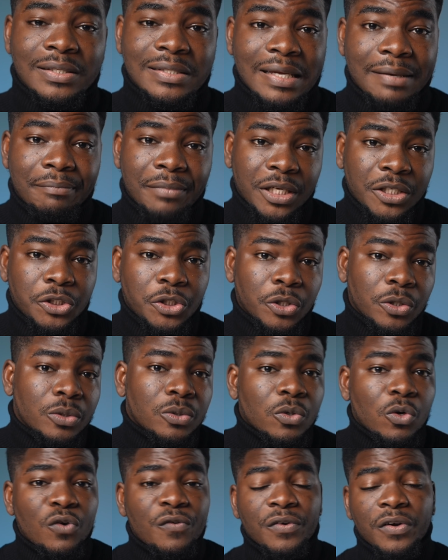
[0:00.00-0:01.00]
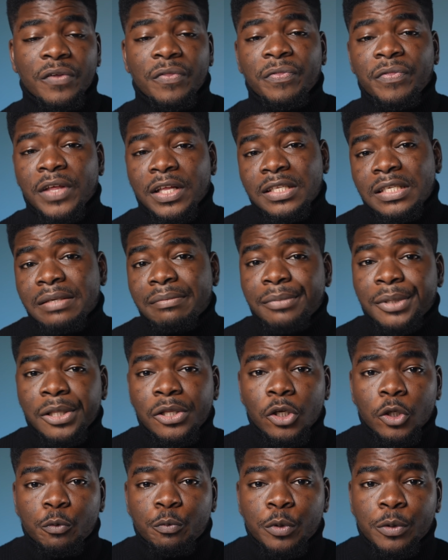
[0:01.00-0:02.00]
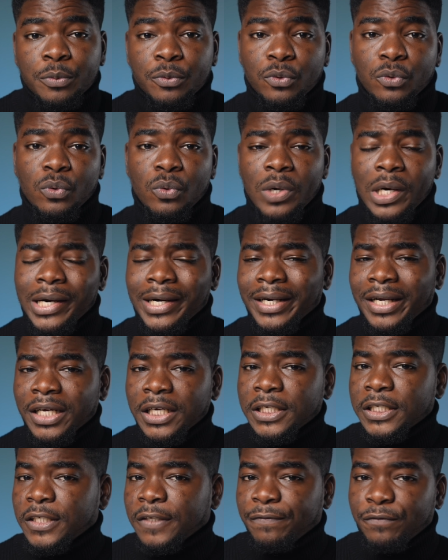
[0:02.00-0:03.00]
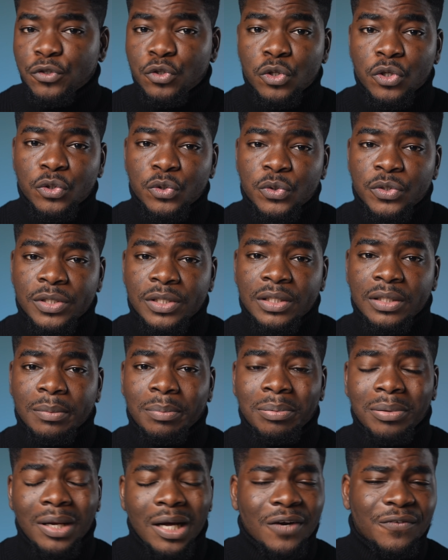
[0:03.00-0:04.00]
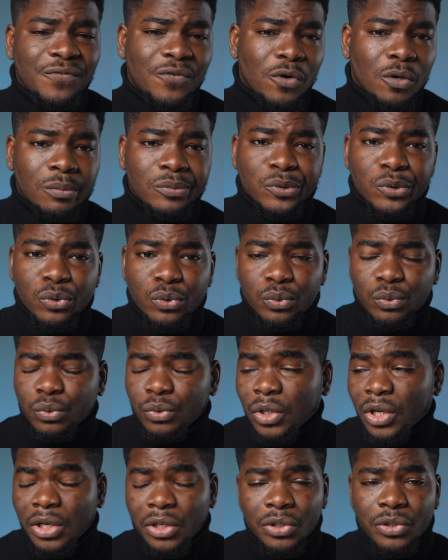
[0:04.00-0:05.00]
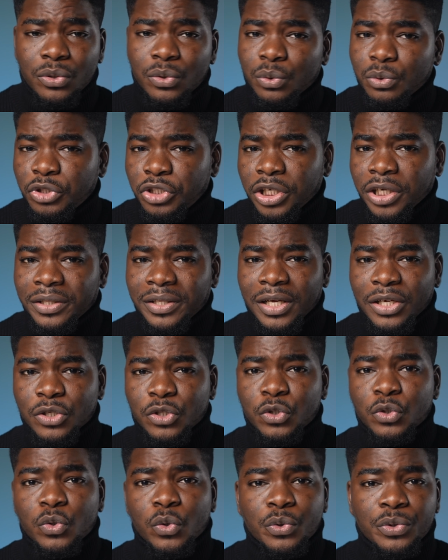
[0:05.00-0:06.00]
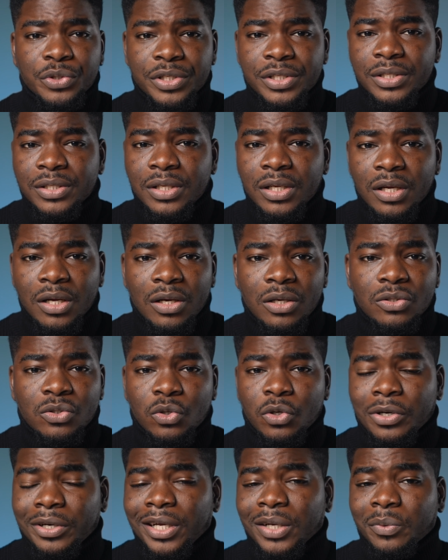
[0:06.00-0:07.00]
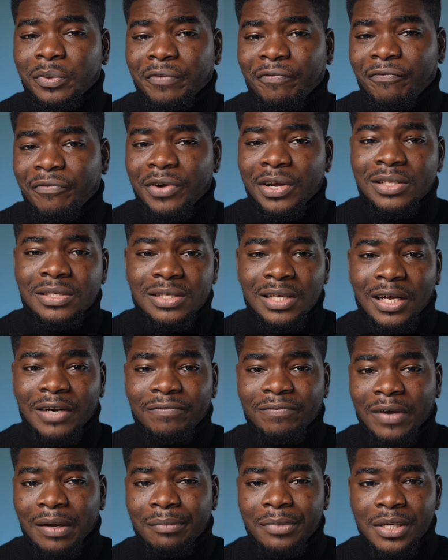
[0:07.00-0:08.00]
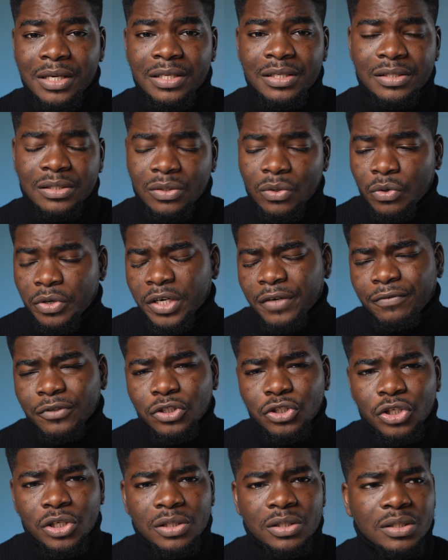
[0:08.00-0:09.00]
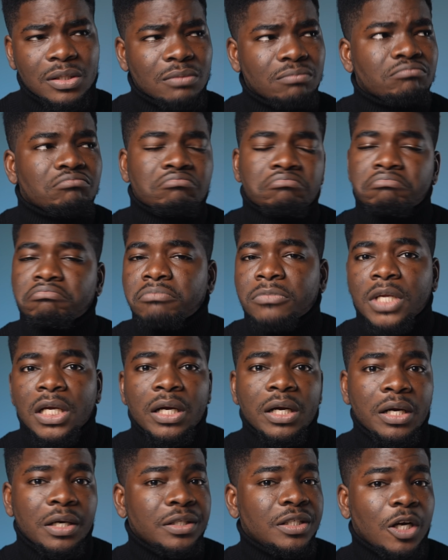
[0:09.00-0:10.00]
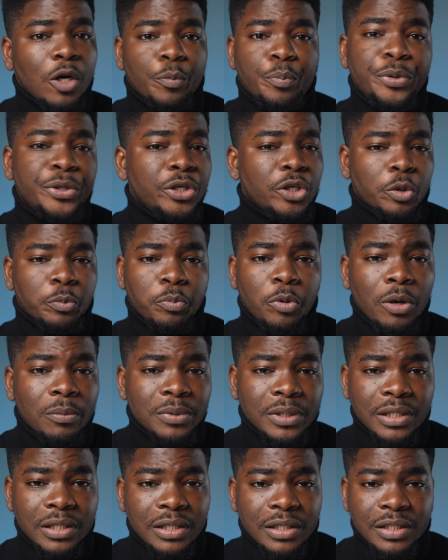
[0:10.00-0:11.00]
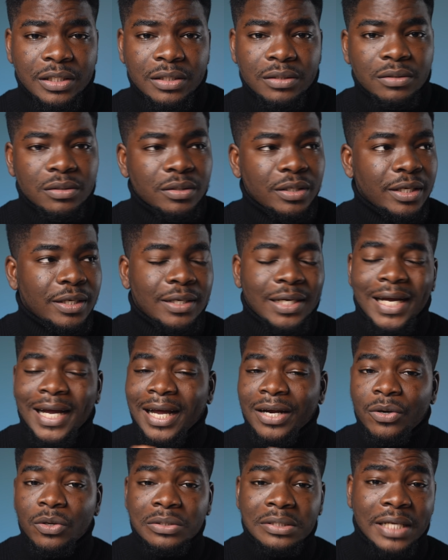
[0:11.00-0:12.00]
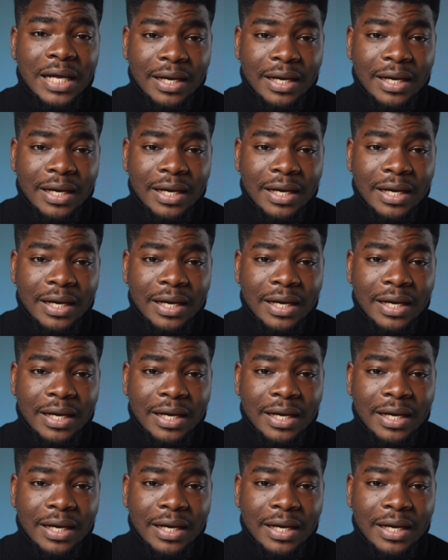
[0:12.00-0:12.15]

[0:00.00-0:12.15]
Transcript: As I mentioned, over 30 million people who are either individuals using the platform to, share their stories, to connect with friends and families, or even just air their opinion publicly, they cannot